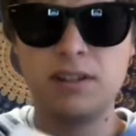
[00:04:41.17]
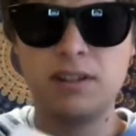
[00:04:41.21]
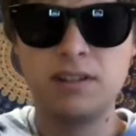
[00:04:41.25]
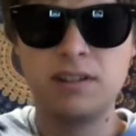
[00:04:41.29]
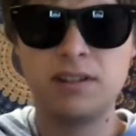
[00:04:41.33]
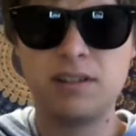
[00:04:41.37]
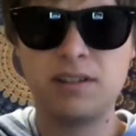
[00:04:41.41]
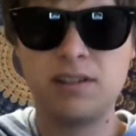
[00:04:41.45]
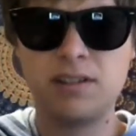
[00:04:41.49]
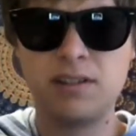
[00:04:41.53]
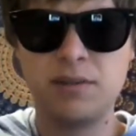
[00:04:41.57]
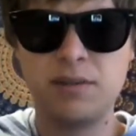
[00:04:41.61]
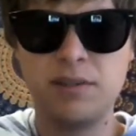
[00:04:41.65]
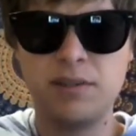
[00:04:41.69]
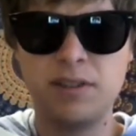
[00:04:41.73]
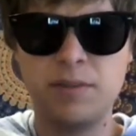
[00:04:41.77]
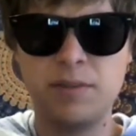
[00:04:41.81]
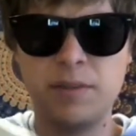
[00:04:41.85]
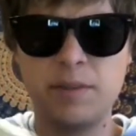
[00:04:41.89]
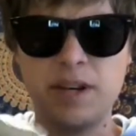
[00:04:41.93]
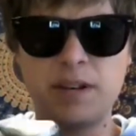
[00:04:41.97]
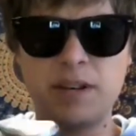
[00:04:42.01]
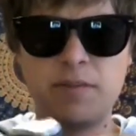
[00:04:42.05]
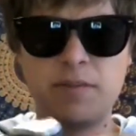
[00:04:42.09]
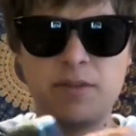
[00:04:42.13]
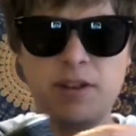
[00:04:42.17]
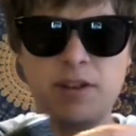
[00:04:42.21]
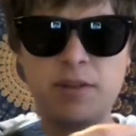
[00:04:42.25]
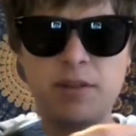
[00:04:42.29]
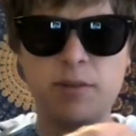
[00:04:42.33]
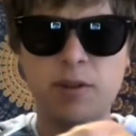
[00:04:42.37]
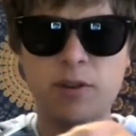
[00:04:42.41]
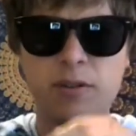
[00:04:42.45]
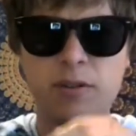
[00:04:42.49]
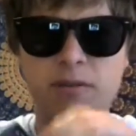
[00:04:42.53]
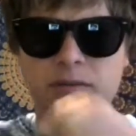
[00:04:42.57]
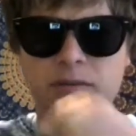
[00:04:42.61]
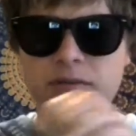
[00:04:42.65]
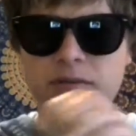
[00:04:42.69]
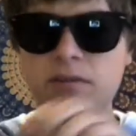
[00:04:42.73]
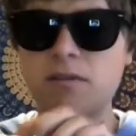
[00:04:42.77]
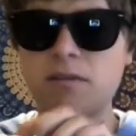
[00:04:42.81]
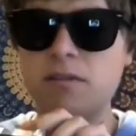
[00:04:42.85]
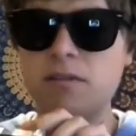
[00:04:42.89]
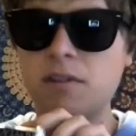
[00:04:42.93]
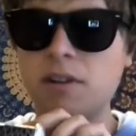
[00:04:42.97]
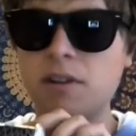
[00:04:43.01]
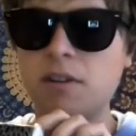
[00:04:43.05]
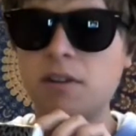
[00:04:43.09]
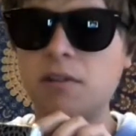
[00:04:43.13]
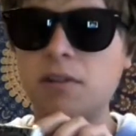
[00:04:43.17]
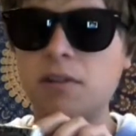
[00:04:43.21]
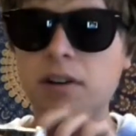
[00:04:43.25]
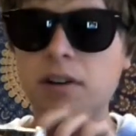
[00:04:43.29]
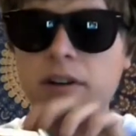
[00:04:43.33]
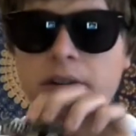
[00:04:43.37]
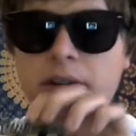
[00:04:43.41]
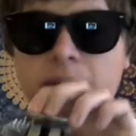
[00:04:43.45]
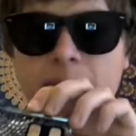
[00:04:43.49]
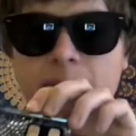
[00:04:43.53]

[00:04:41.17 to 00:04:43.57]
it's doing this bottom chamber right over here.